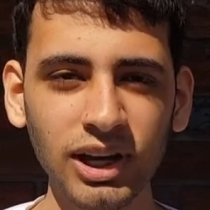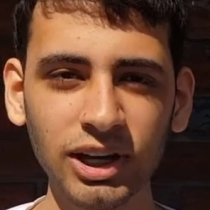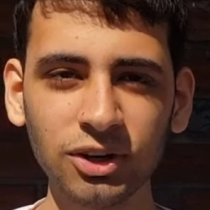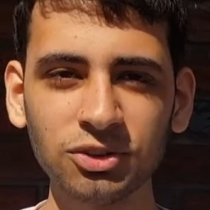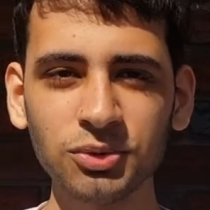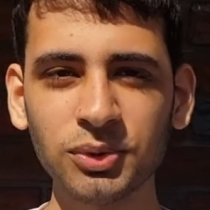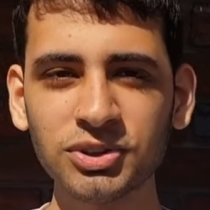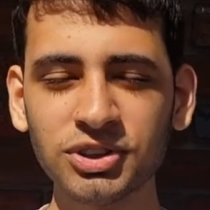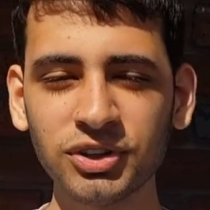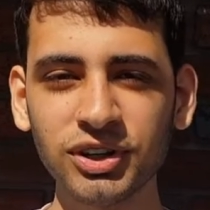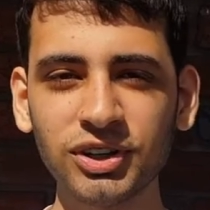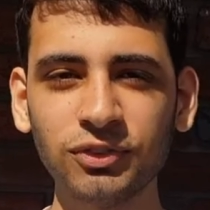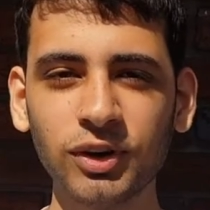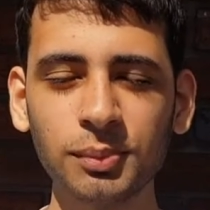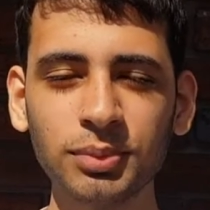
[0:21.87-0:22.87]
I also want to
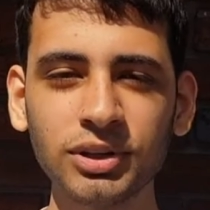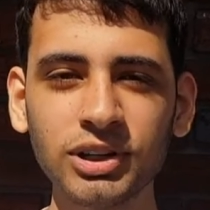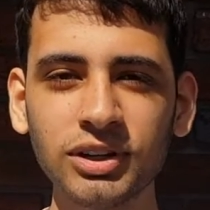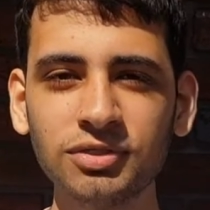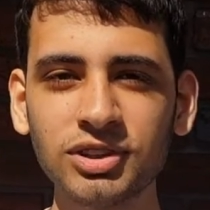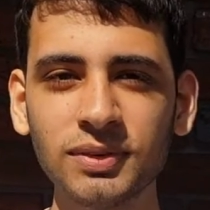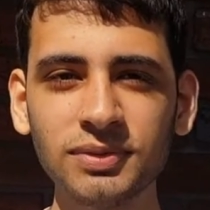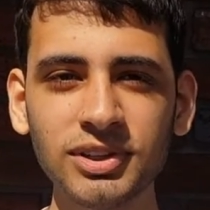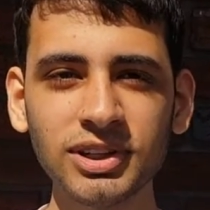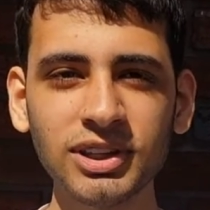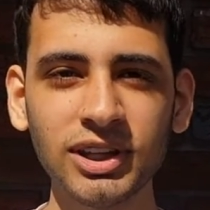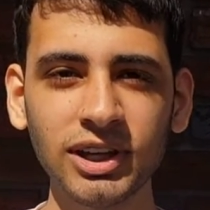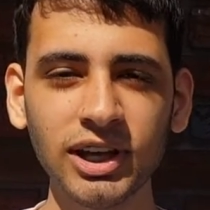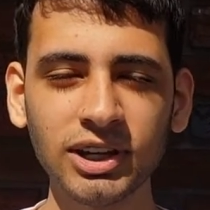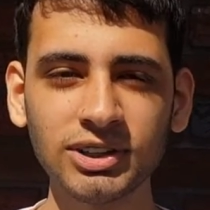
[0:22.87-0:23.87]
create a replica of something
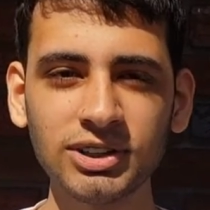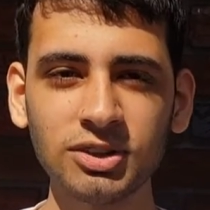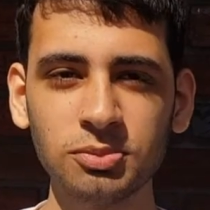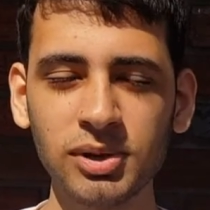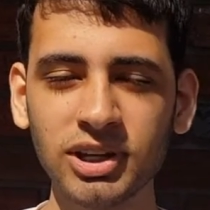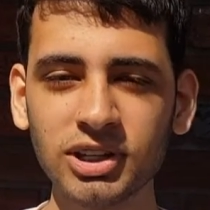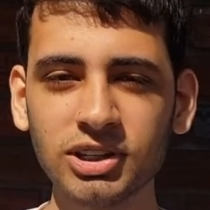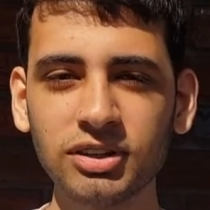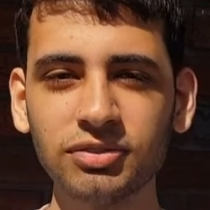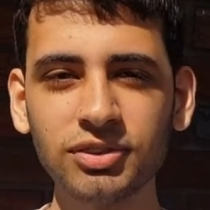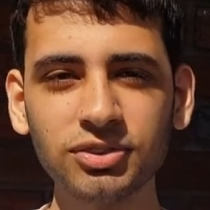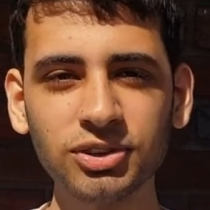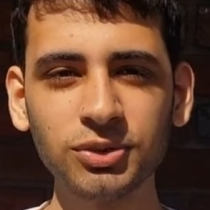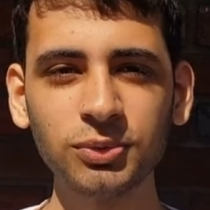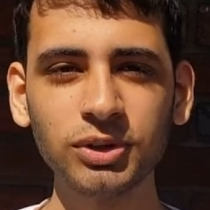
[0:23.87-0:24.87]
that actually is making a
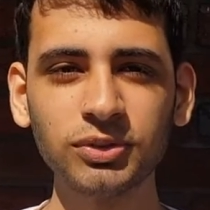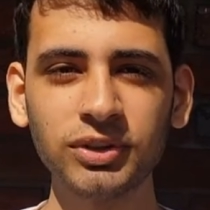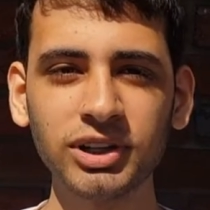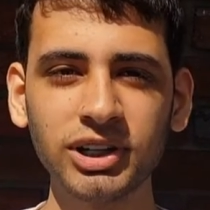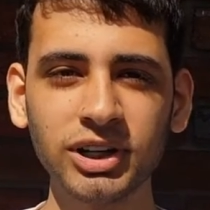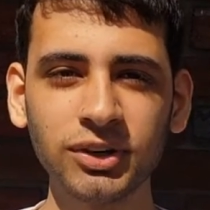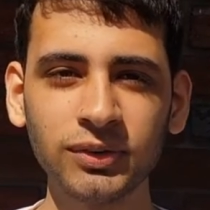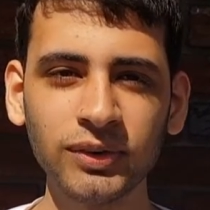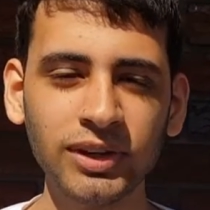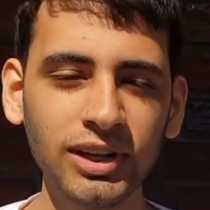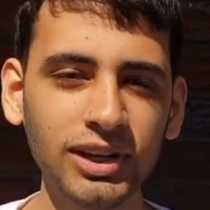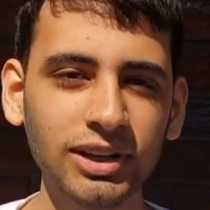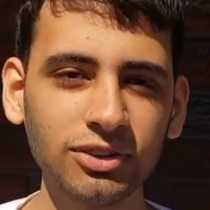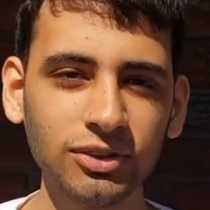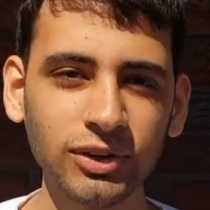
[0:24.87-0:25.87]
difference in the world right now.
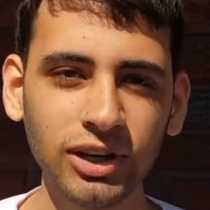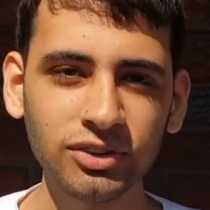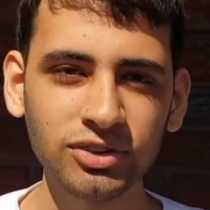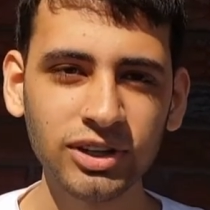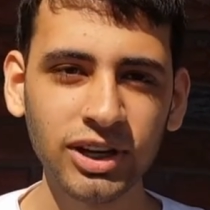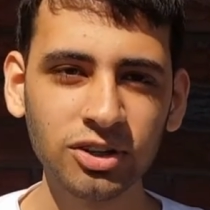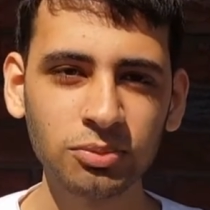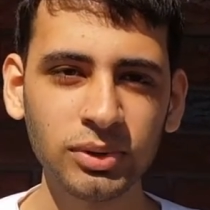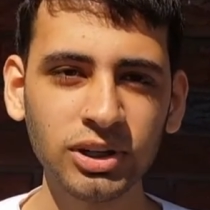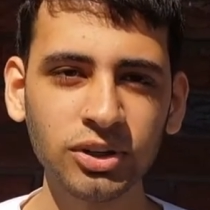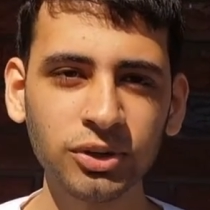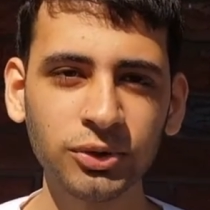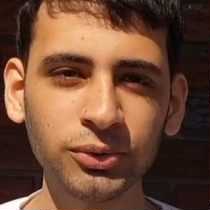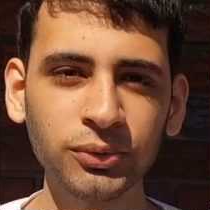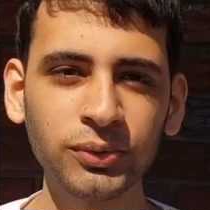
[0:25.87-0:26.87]
So as you guys may
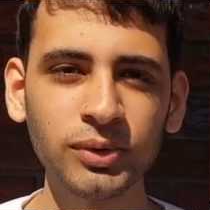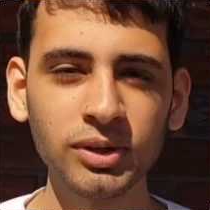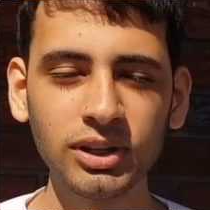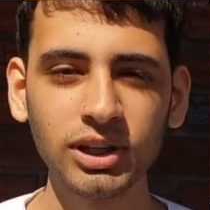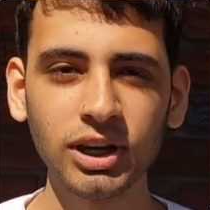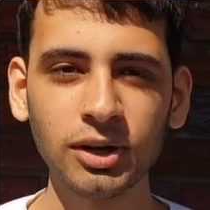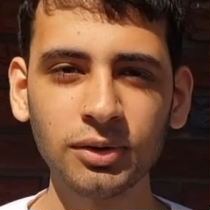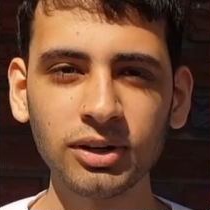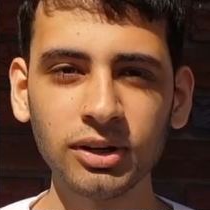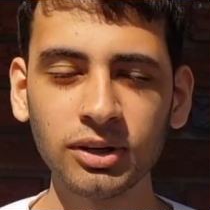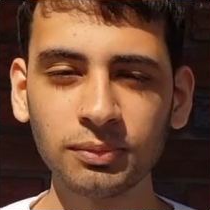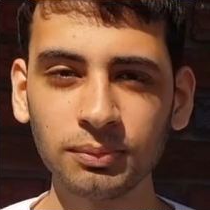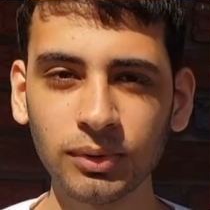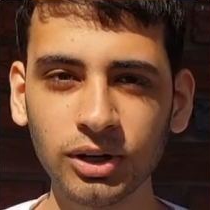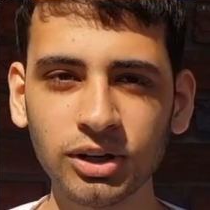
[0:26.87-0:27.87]
know, on
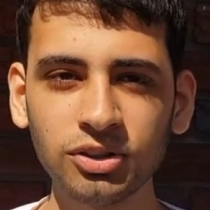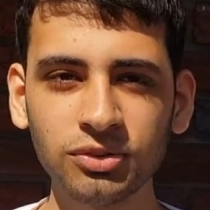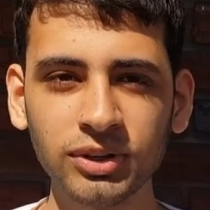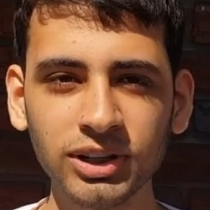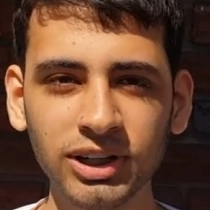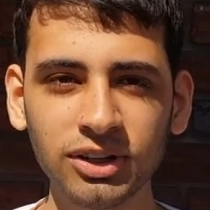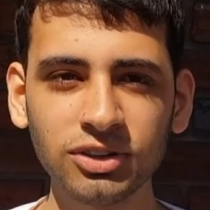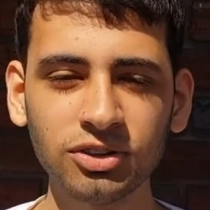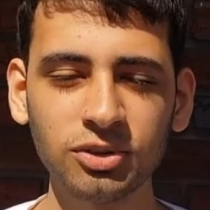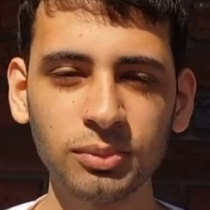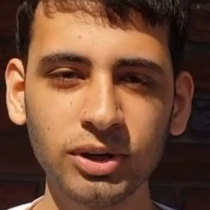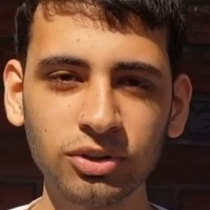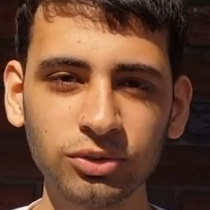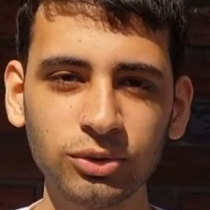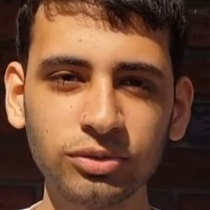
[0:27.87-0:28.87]
Mars right now, there's a
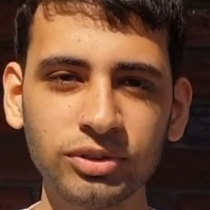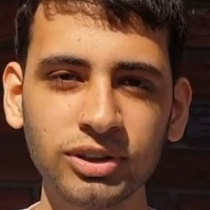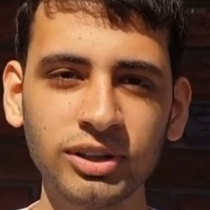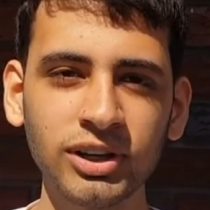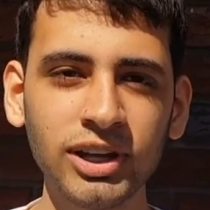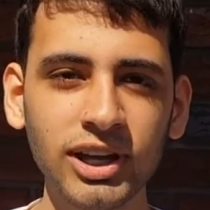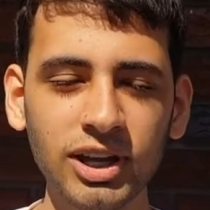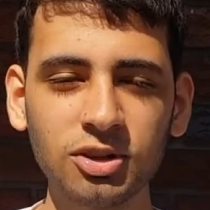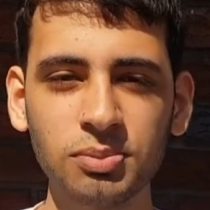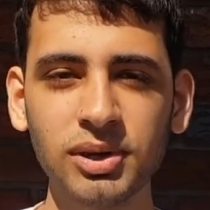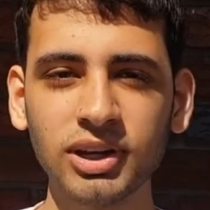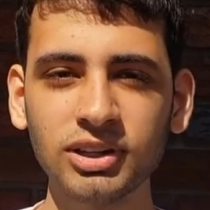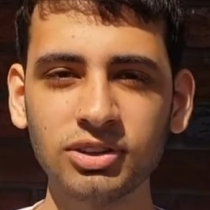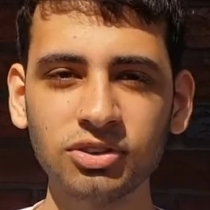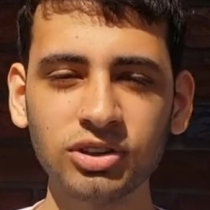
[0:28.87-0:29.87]
Mars rover. It's
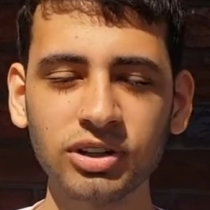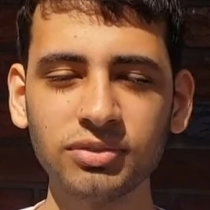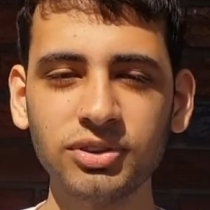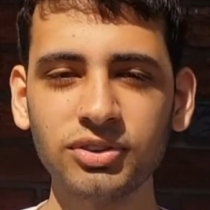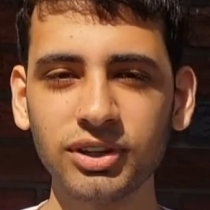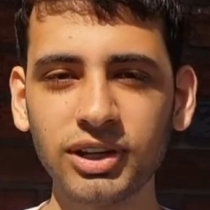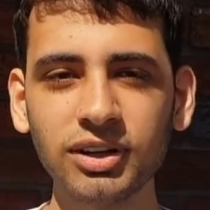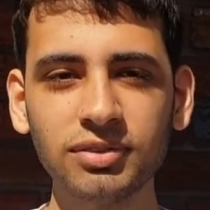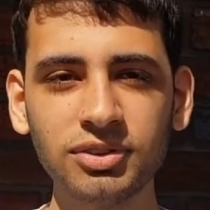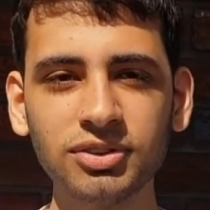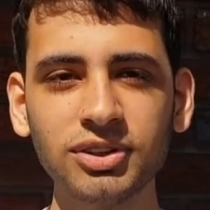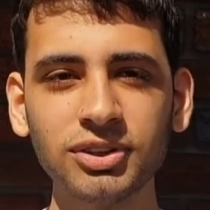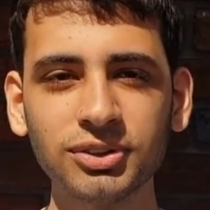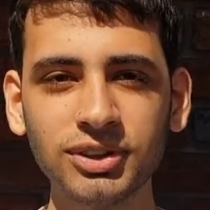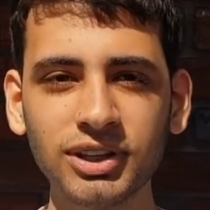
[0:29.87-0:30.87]
making discoveries like every
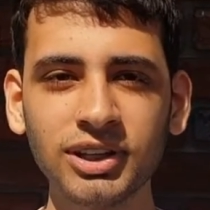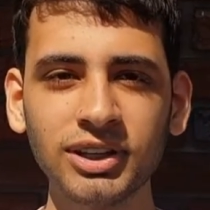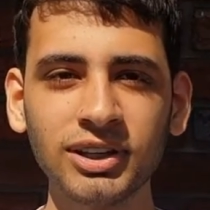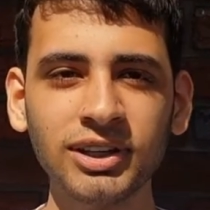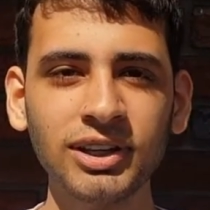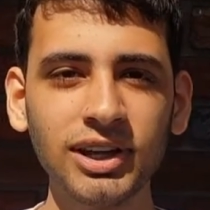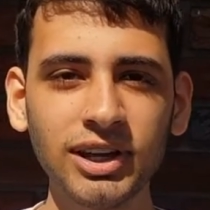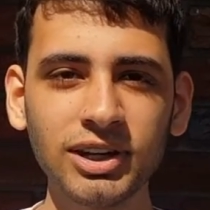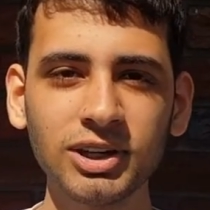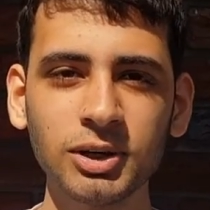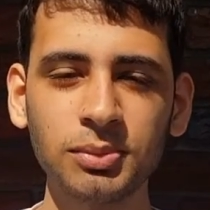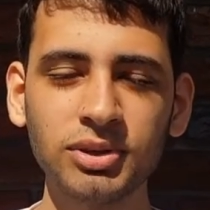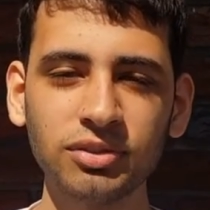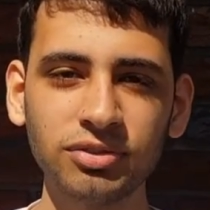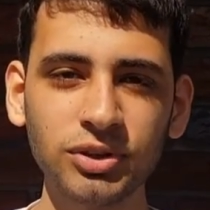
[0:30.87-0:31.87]
single day, and it
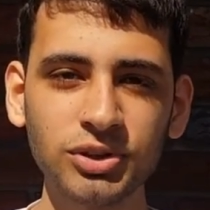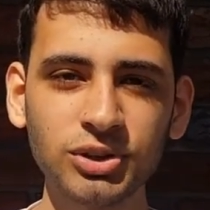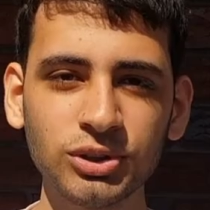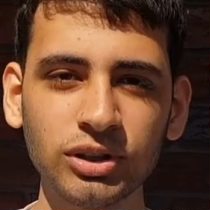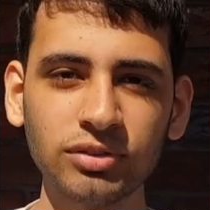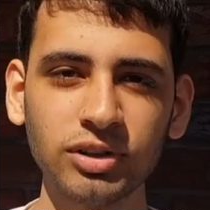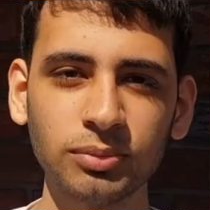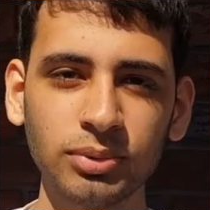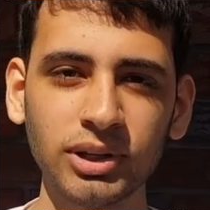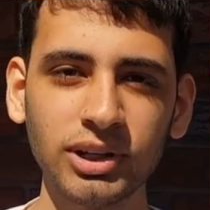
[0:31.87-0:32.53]
could be the future of our